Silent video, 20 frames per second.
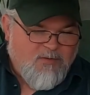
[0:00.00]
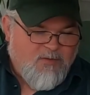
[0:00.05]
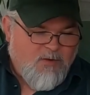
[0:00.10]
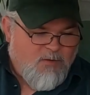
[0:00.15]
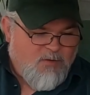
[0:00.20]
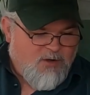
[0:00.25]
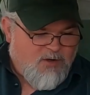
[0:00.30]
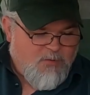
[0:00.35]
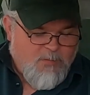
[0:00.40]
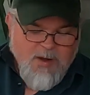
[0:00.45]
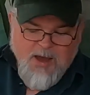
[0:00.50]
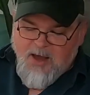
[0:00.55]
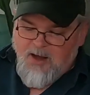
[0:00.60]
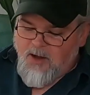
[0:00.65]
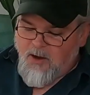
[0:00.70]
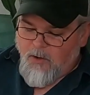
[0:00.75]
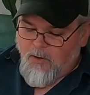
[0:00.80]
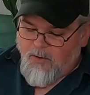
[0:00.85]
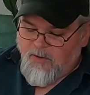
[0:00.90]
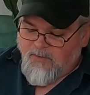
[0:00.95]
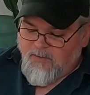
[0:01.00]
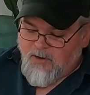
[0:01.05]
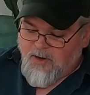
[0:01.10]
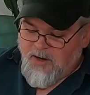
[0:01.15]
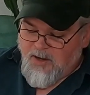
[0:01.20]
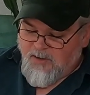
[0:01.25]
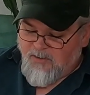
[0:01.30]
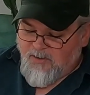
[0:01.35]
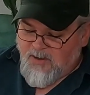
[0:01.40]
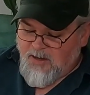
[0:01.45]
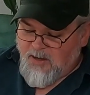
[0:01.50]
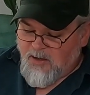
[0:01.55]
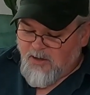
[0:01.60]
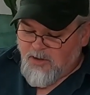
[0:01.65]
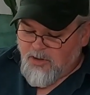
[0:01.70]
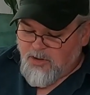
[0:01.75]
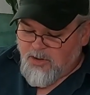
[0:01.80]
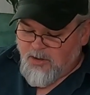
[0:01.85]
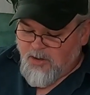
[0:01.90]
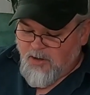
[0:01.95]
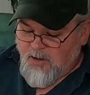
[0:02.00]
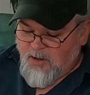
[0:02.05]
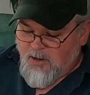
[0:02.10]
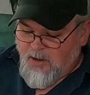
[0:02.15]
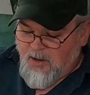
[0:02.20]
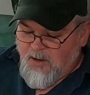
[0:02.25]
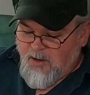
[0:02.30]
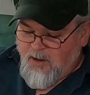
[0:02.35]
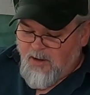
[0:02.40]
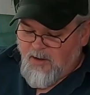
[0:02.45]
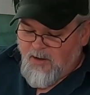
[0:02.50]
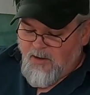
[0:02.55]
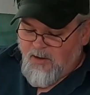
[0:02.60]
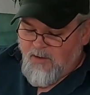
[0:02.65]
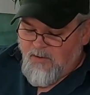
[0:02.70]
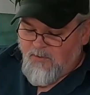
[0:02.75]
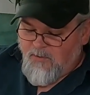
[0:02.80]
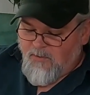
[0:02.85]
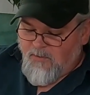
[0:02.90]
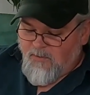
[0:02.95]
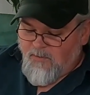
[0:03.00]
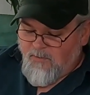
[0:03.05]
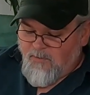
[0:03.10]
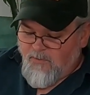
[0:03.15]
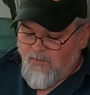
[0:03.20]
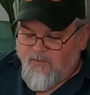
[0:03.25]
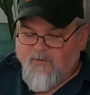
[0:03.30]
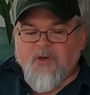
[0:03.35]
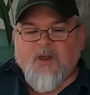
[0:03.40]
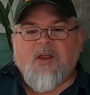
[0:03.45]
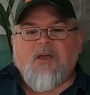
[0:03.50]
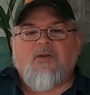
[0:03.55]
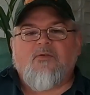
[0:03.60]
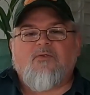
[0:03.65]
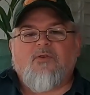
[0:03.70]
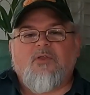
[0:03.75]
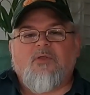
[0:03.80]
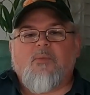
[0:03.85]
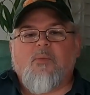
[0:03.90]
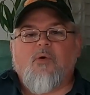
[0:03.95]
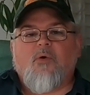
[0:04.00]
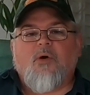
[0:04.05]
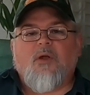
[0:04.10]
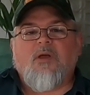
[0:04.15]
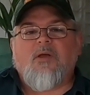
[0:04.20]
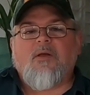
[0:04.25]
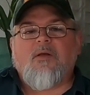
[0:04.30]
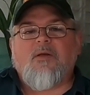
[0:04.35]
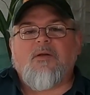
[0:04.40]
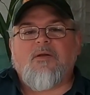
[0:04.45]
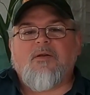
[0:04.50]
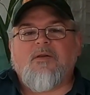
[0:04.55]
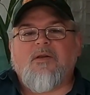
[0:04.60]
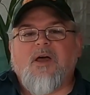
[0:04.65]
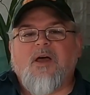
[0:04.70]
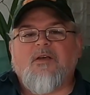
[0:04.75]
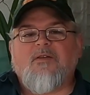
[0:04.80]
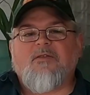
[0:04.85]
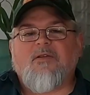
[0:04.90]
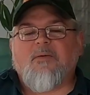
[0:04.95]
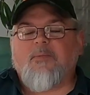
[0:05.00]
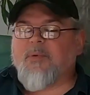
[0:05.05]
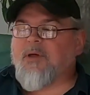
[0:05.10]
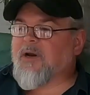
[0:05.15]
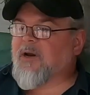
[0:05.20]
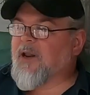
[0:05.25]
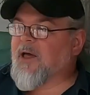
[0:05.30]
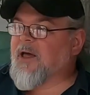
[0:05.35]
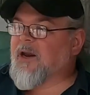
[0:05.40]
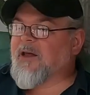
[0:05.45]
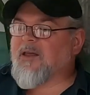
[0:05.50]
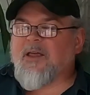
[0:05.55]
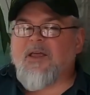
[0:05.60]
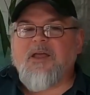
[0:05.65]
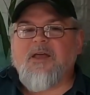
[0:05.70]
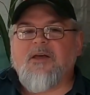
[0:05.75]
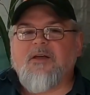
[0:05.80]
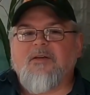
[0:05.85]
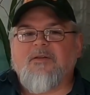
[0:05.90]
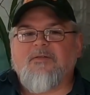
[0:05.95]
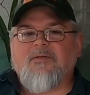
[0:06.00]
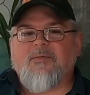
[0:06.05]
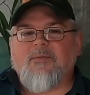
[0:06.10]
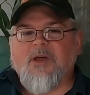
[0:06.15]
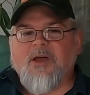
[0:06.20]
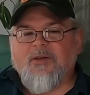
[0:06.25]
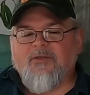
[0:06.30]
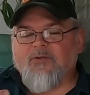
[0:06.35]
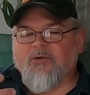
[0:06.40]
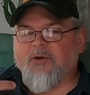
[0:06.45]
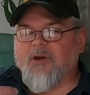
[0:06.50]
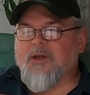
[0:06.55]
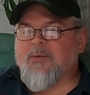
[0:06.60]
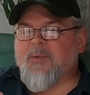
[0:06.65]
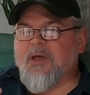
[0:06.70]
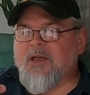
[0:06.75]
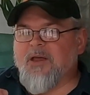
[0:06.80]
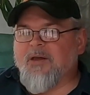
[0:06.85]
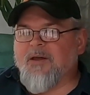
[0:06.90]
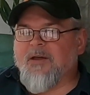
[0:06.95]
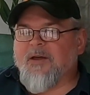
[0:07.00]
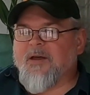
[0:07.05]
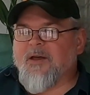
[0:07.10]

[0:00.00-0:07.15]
So the tobacco is a nice English fitting for the morning. Nice little bit of Latakia, some nice creamy